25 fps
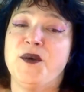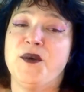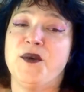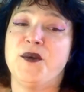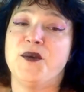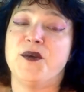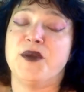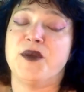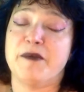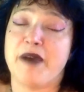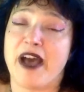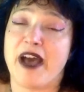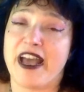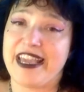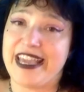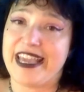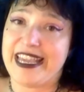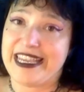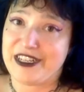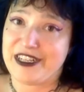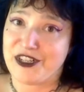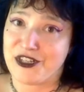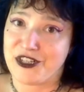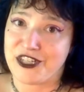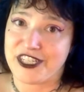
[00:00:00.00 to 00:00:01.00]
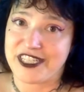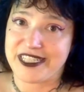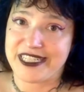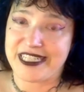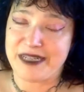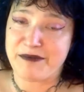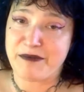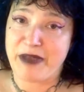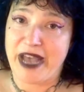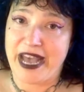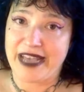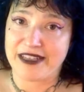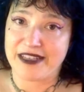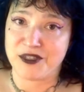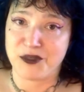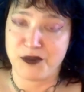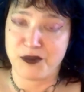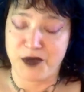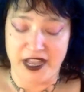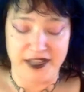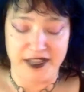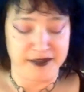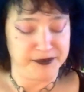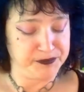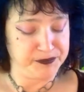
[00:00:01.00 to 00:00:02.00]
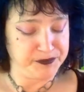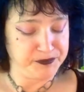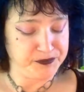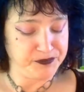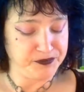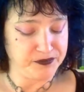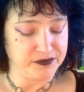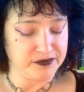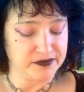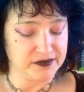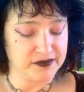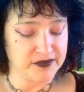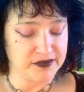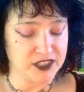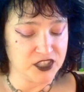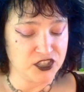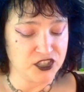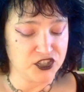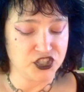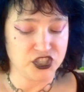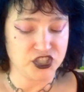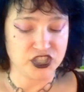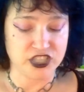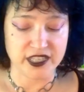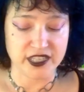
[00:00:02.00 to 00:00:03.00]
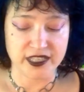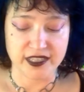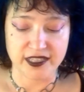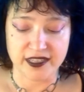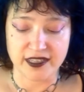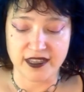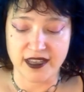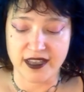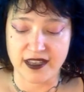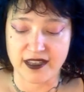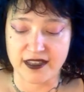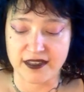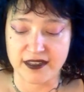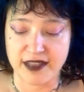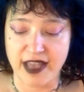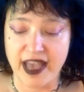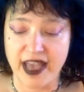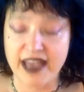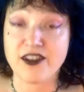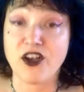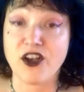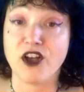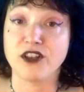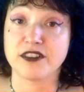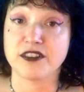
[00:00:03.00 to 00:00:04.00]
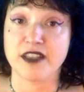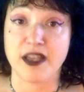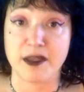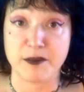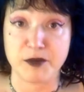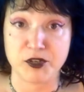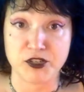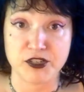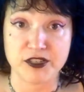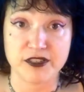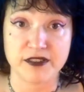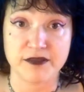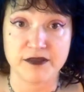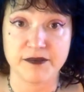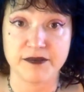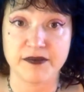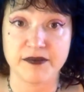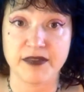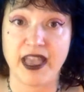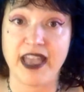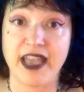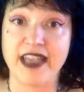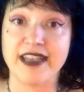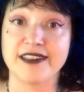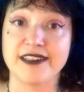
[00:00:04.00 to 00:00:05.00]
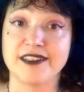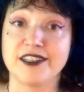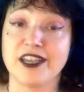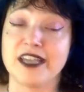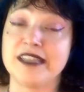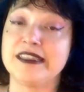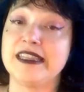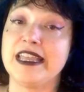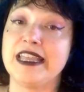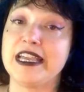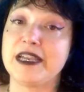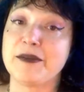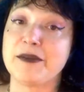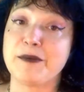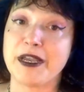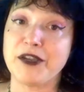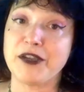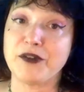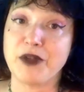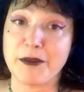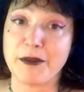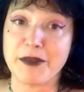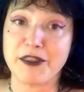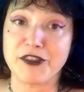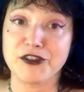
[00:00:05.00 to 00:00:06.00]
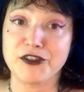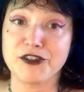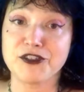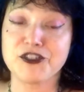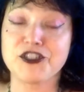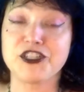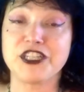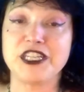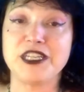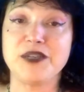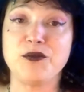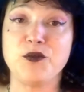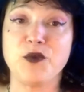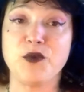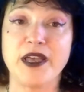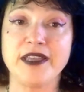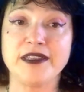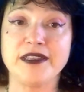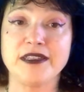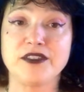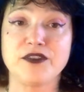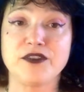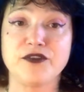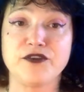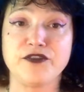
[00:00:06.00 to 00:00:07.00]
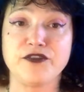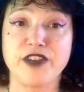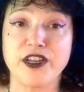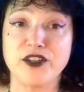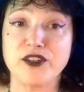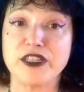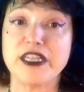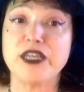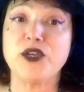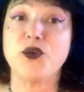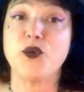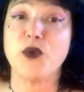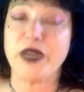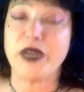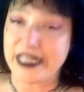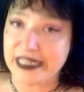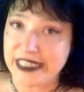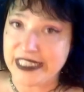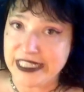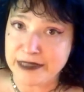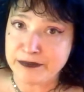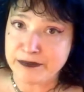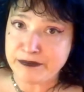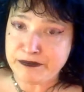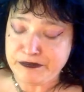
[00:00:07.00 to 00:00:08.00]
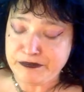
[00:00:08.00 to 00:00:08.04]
when my Aunt Ernestine passed away, she had Alzheimer's, and unlike my grandmother, she went fairly quickly.